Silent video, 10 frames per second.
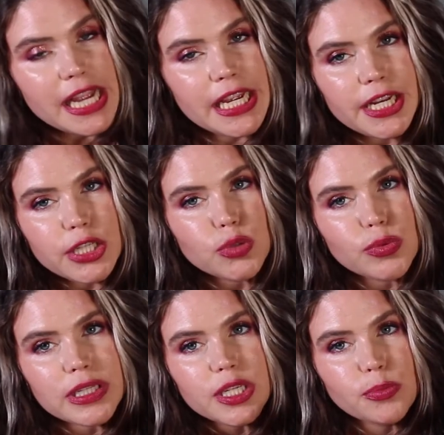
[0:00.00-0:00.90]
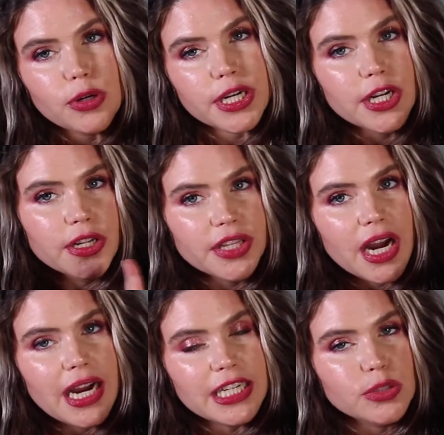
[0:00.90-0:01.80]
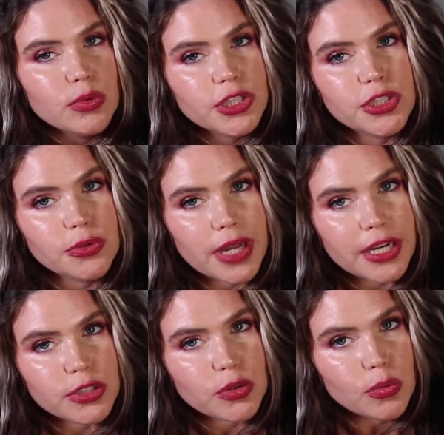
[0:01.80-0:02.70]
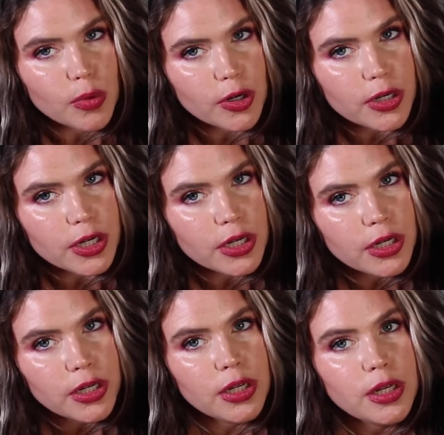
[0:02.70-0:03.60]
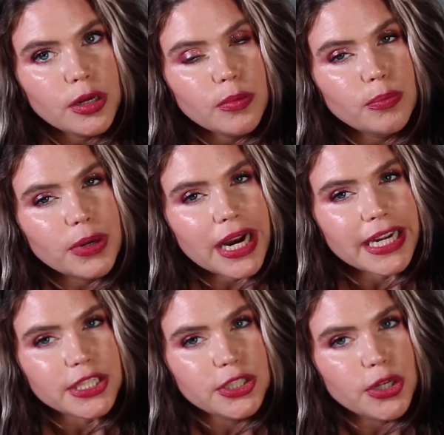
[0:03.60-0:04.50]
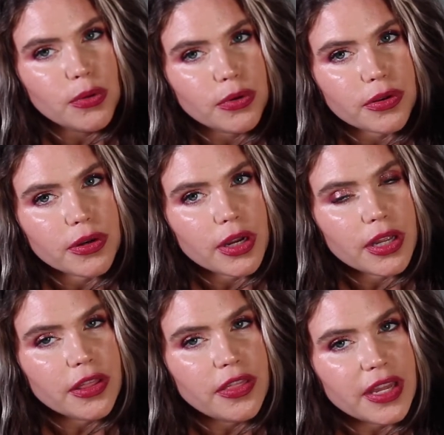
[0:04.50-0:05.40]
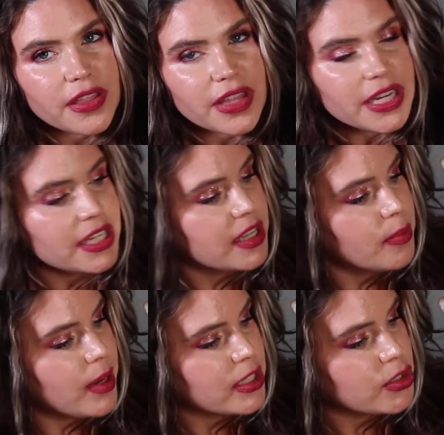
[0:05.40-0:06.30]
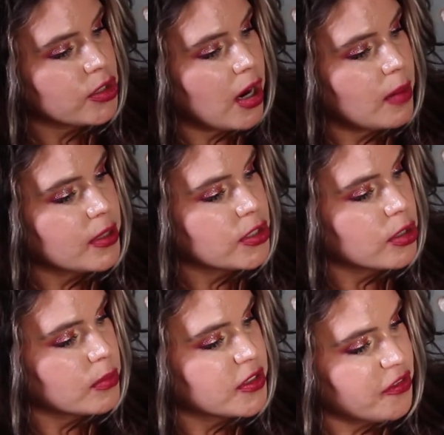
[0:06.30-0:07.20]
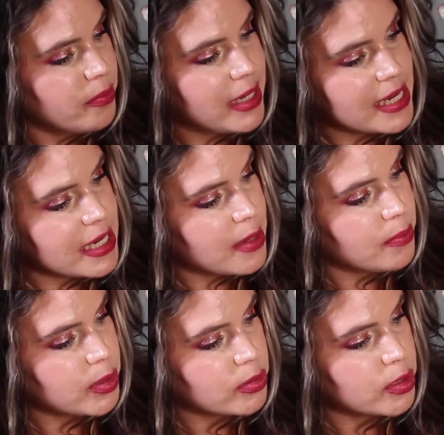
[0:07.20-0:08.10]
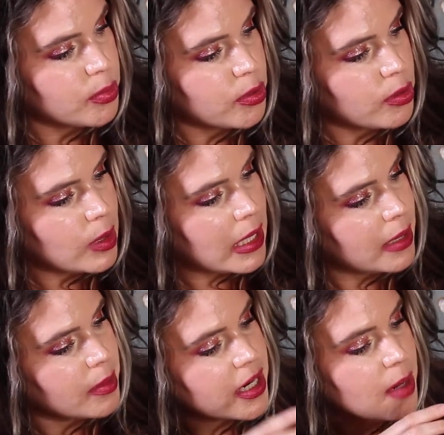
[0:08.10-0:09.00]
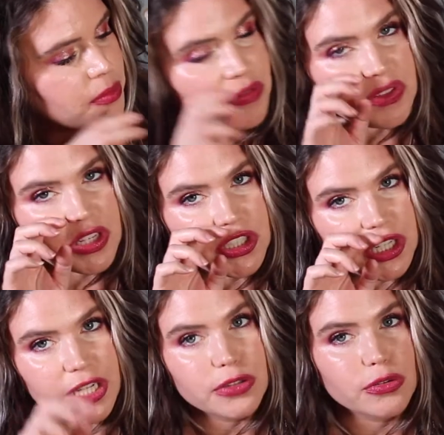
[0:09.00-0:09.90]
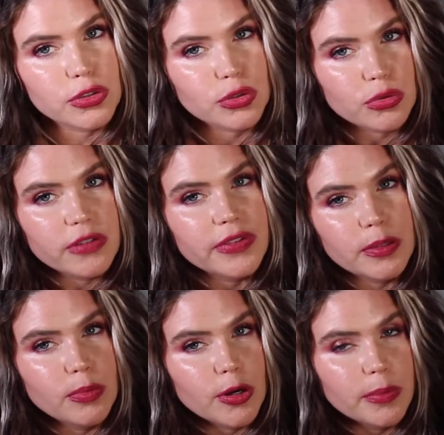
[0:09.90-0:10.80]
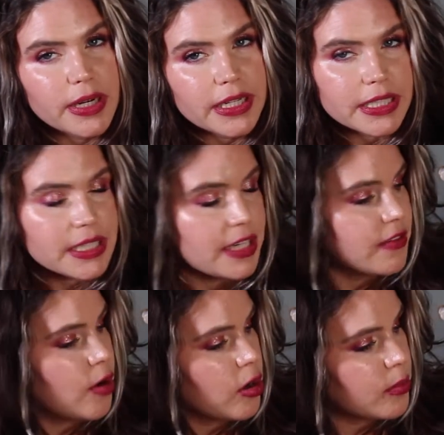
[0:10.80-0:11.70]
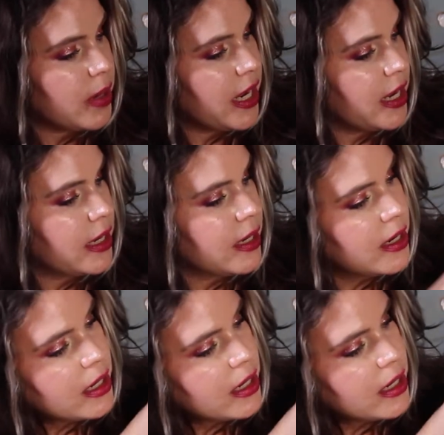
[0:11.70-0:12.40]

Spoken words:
It is really pretty on the eyes once you get it to work, but I don't think they did the best job in terms of making it buildable. A couple of these shades are just sort of in permanent state of hard pan.